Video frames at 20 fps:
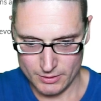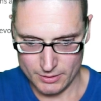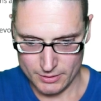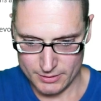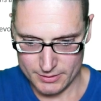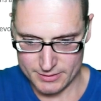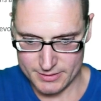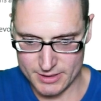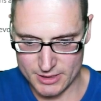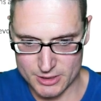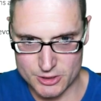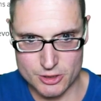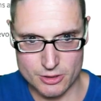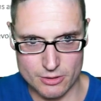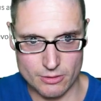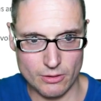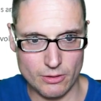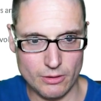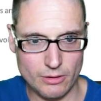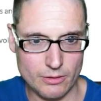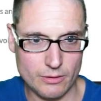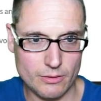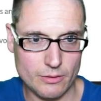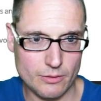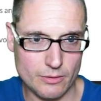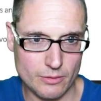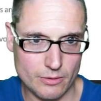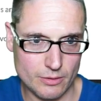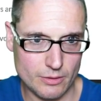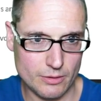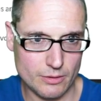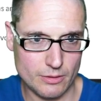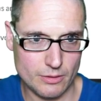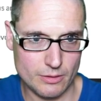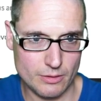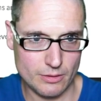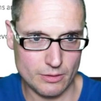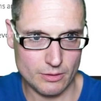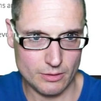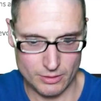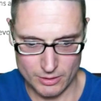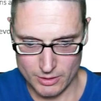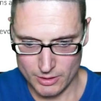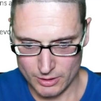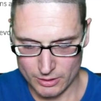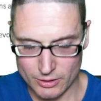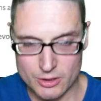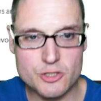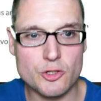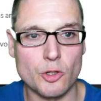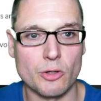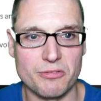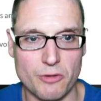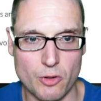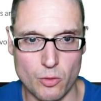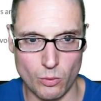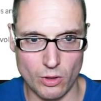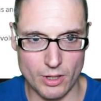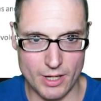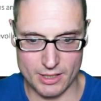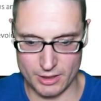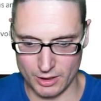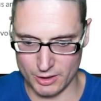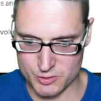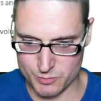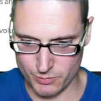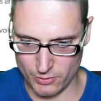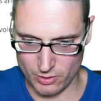digital. Let's look for the word expert.